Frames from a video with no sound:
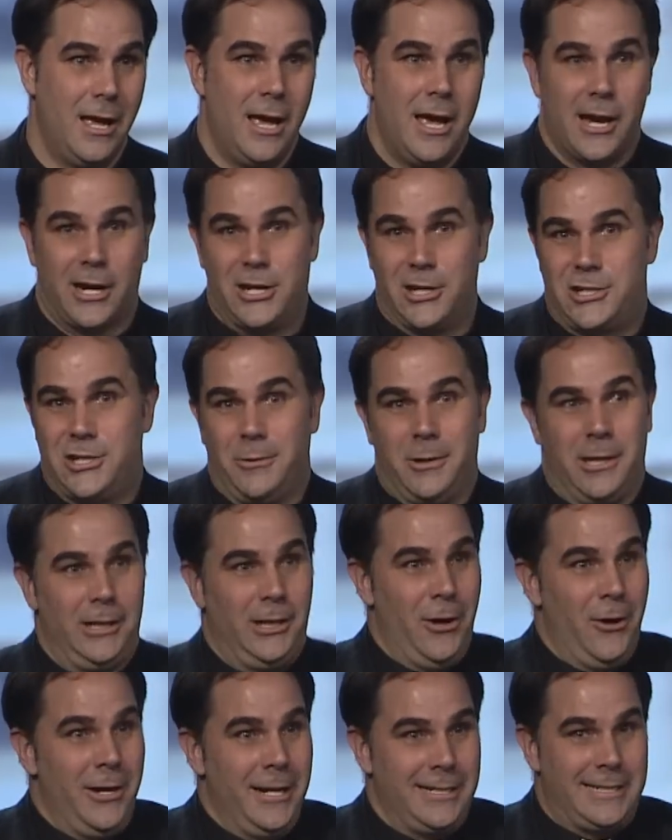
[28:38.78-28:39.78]
Because you a
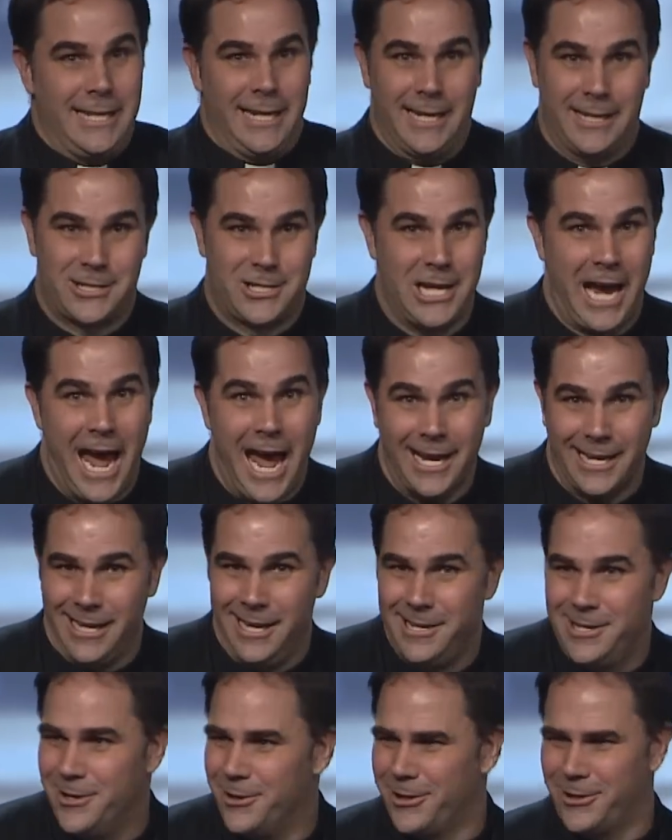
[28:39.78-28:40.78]
lunatic, Jack.
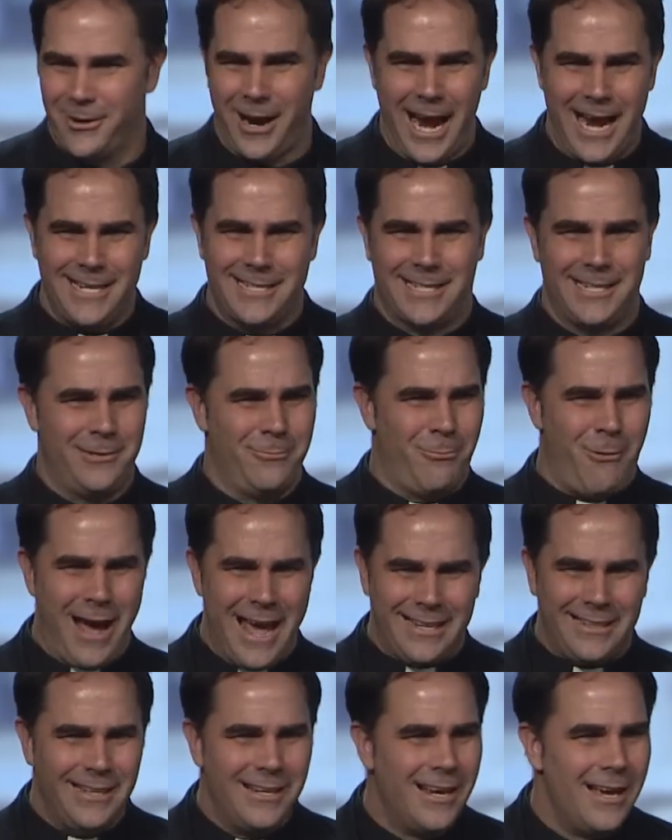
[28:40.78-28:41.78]
You're crazy.
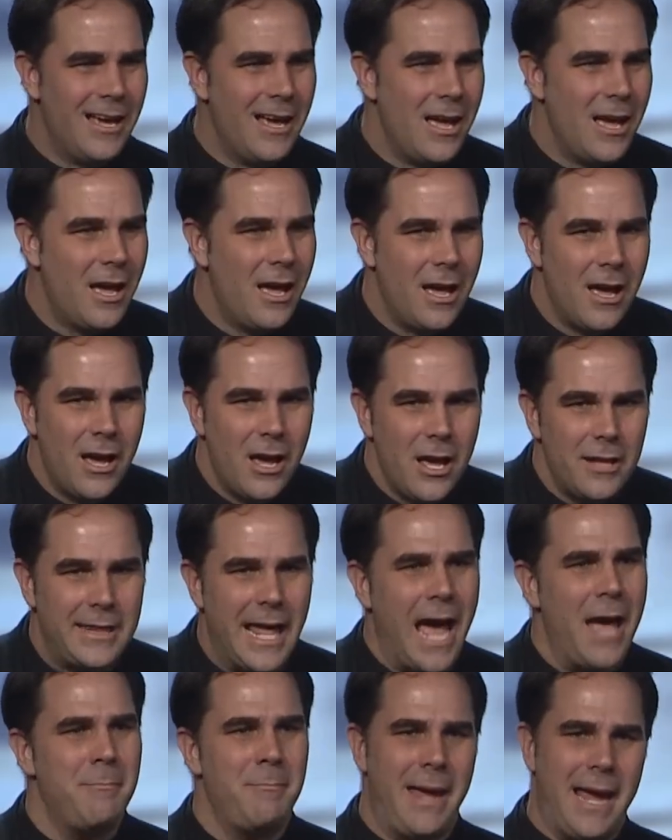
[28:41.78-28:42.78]
What?
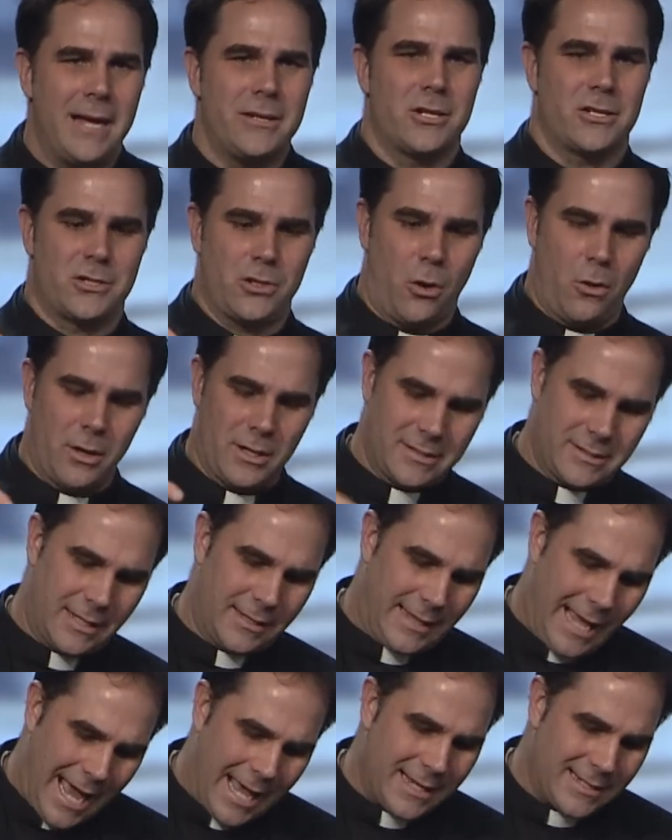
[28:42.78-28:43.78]
That man just told us
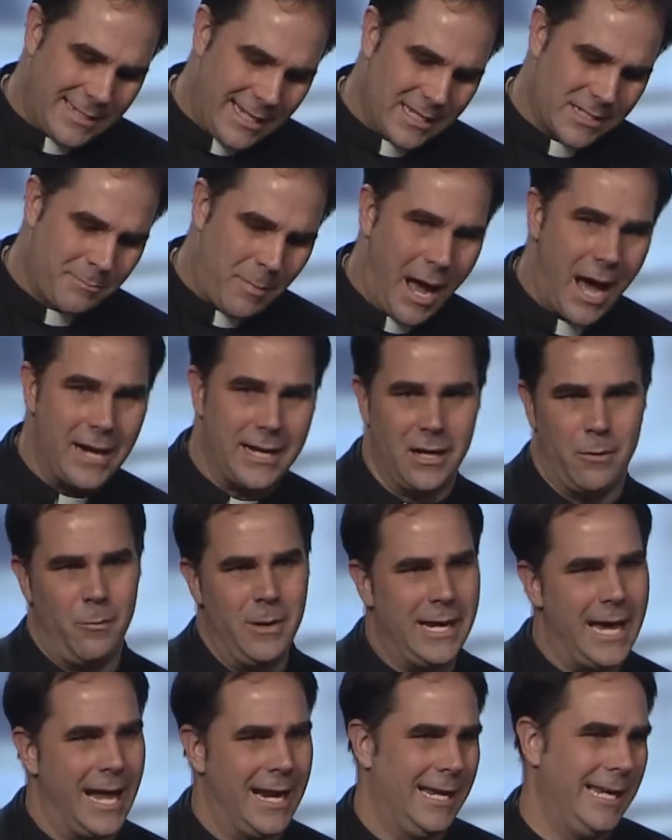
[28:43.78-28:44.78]
that is his body and we
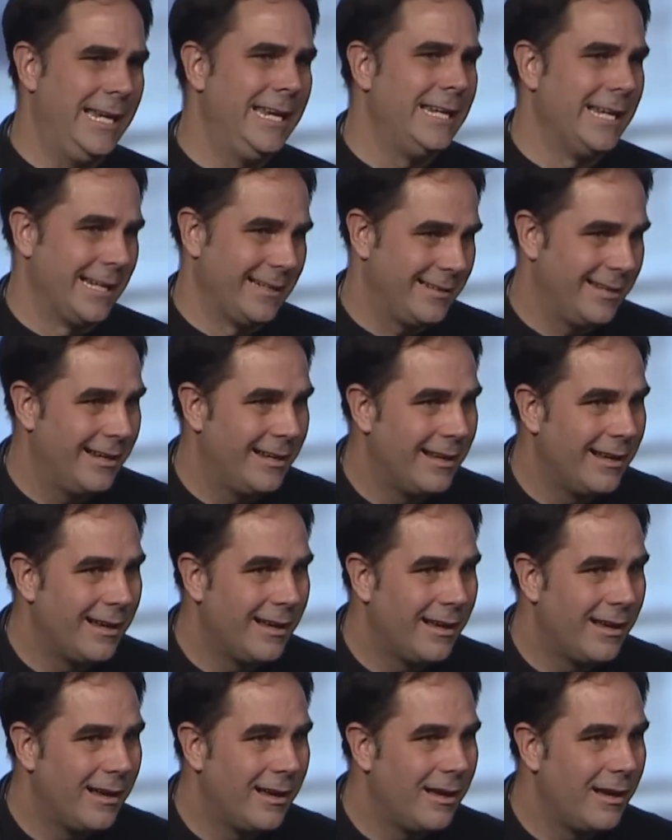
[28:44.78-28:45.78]
got to eat it.
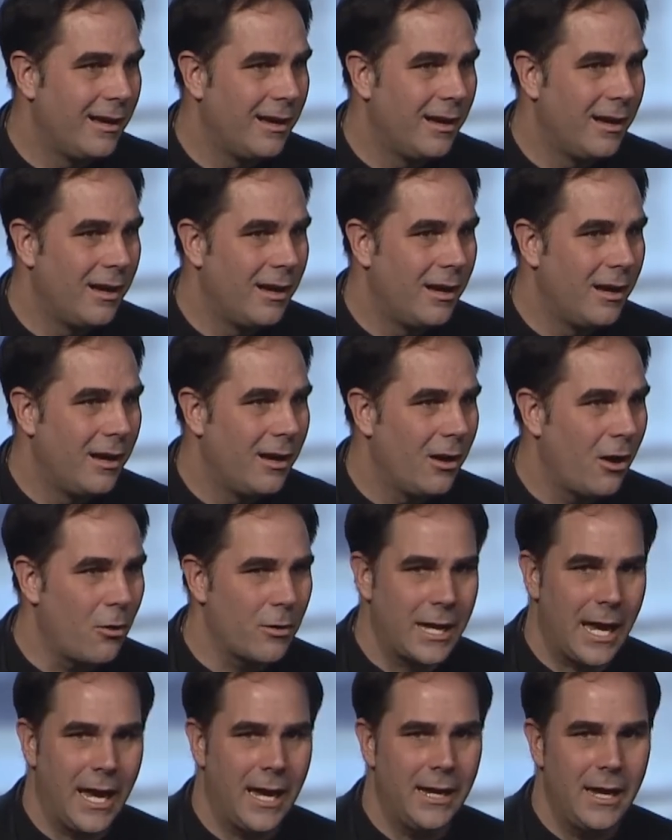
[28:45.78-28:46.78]

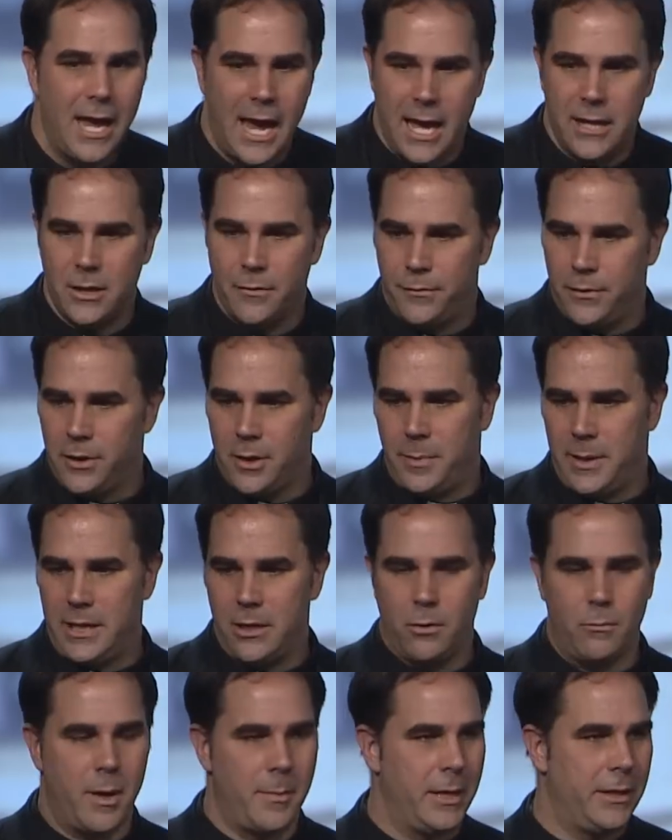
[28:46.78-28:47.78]
Okay? And the
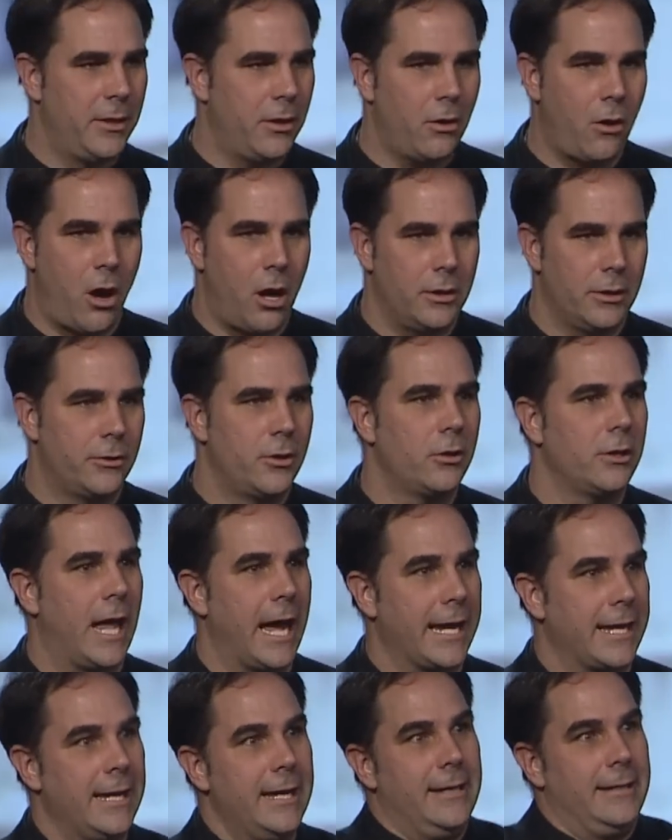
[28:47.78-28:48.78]
Filipino women, they're
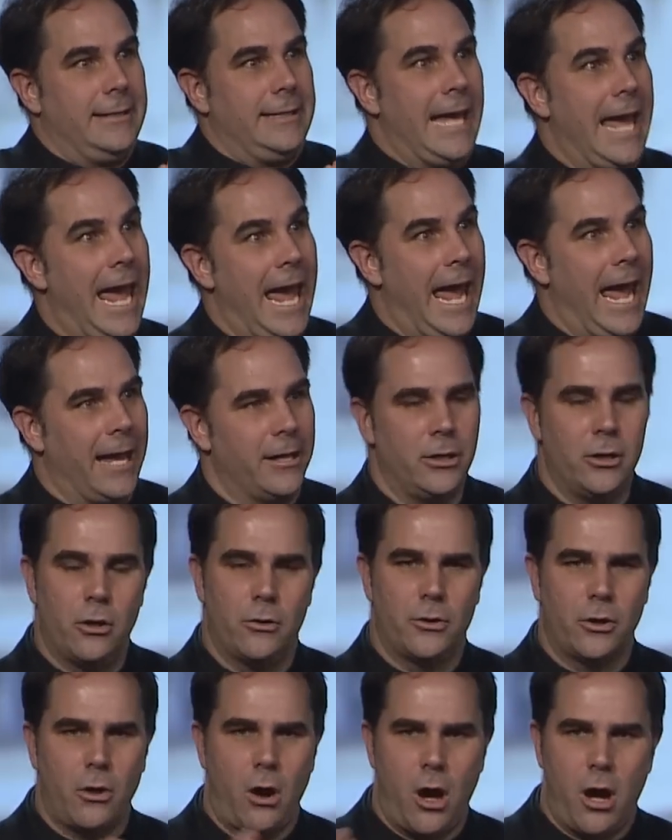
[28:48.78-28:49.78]
like, yeah, you know,
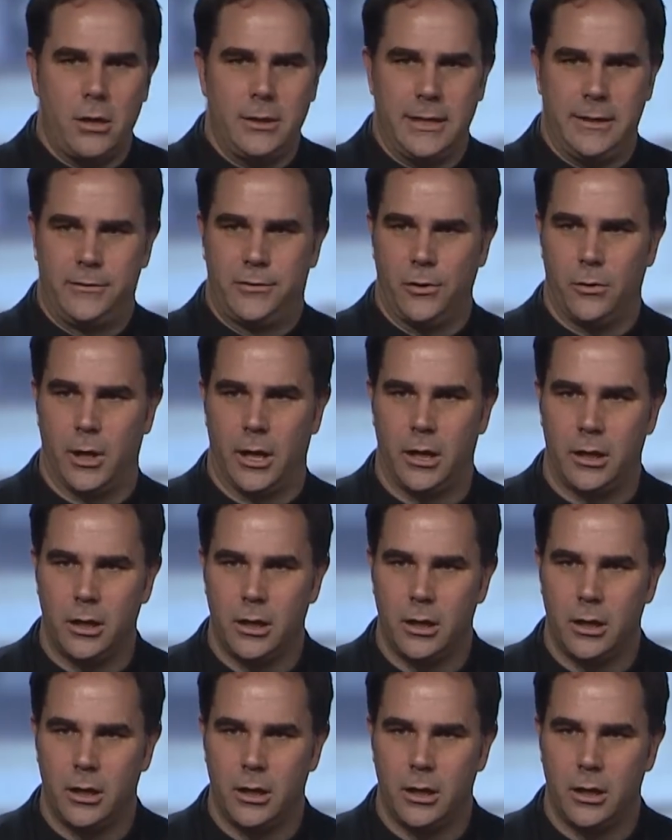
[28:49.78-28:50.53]
they're all into it.